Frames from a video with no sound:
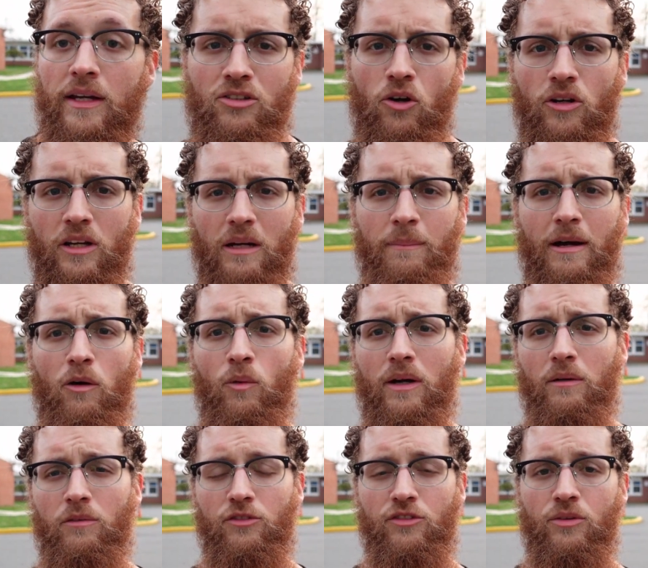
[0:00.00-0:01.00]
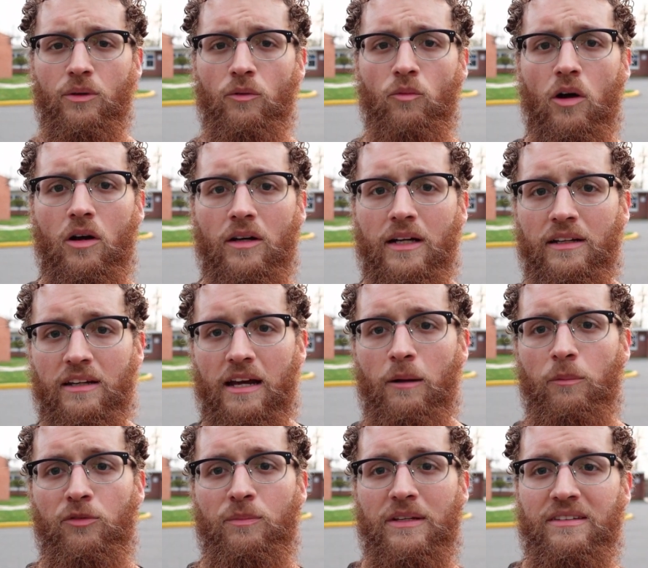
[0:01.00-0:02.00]
Talking about what I was doing wrong kind of
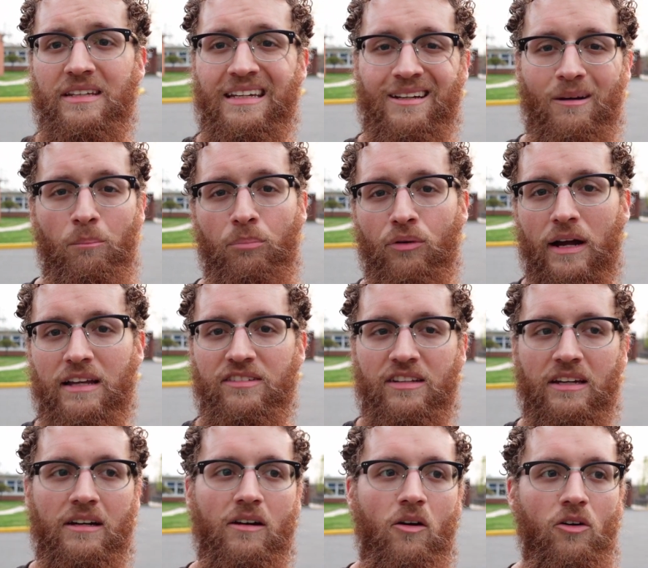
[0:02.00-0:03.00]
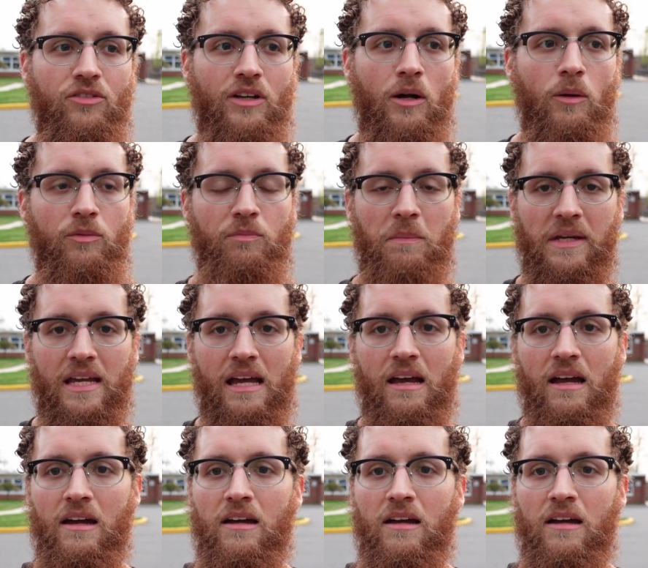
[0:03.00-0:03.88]
helps me decompress and it also helps me